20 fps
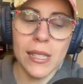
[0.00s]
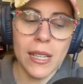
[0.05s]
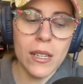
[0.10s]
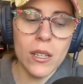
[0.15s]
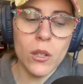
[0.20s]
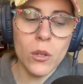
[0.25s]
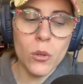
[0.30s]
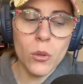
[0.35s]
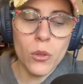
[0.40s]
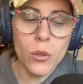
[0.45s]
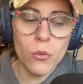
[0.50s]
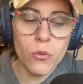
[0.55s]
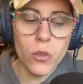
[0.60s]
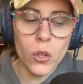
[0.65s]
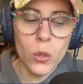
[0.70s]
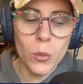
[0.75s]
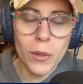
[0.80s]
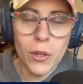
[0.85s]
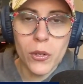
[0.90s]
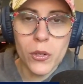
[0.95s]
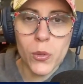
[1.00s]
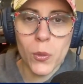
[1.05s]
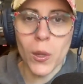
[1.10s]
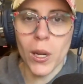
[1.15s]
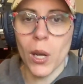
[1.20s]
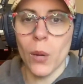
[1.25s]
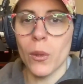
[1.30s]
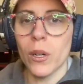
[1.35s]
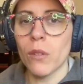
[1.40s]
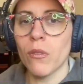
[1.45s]
I knew the rumors were
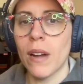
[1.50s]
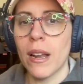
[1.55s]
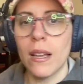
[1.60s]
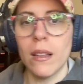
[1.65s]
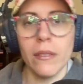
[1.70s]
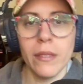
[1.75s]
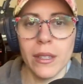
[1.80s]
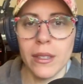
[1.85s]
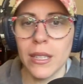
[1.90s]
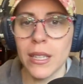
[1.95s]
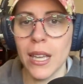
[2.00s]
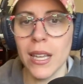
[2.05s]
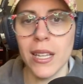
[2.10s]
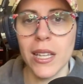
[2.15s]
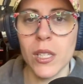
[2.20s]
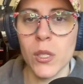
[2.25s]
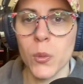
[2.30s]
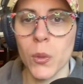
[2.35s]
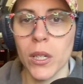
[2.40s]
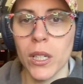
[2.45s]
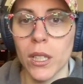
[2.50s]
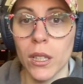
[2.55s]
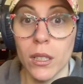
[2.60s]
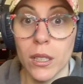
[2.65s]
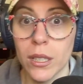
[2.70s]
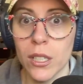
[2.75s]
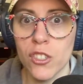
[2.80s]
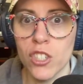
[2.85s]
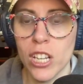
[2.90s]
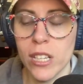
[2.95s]
going around that the Yankees were going to
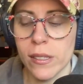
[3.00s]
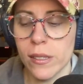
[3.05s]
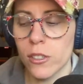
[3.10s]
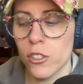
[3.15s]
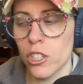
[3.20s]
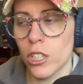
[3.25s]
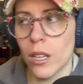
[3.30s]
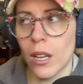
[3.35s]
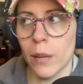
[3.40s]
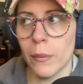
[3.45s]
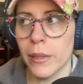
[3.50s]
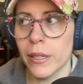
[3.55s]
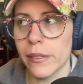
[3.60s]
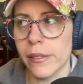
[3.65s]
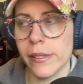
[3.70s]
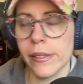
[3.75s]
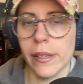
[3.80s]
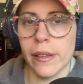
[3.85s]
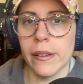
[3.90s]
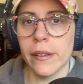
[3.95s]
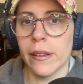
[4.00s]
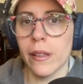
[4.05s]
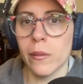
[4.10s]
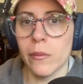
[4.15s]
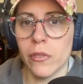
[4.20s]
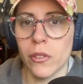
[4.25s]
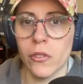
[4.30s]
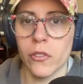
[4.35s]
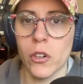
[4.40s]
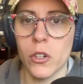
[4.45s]
look at Jason Giambi and sign him
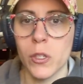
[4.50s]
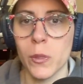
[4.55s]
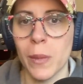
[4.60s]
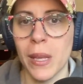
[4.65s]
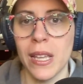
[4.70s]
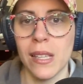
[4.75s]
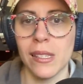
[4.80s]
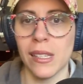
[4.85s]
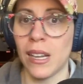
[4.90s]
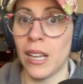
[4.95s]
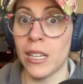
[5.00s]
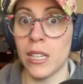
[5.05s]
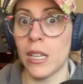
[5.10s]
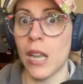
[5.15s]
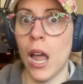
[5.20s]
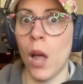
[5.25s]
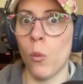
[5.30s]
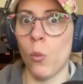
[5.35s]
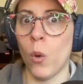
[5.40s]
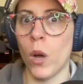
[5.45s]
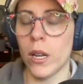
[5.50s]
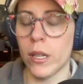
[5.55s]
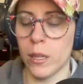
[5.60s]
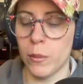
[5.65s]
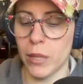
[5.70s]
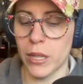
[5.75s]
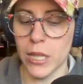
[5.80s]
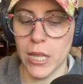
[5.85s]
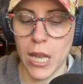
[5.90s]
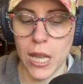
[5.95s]
for first base. And I did not want
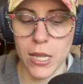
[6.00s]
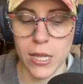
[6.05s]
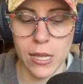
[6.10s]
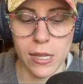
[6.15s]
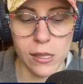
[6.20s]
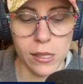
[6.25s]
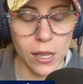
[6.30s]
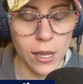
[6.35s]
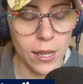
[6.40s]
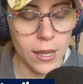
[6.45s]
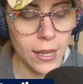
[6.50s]
him on the Yankees.